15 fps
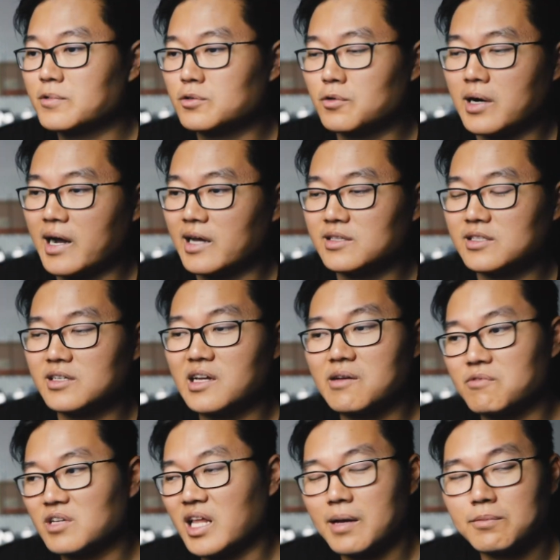so I didn't
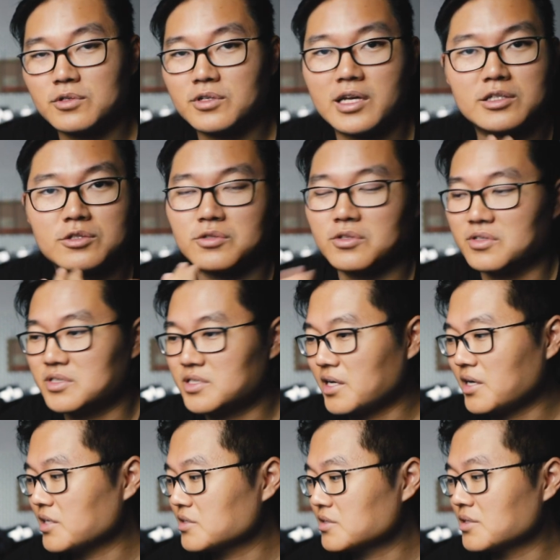even have to get to the
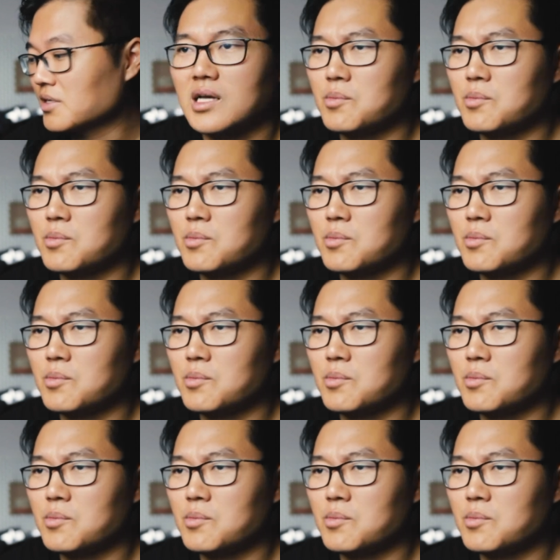settings.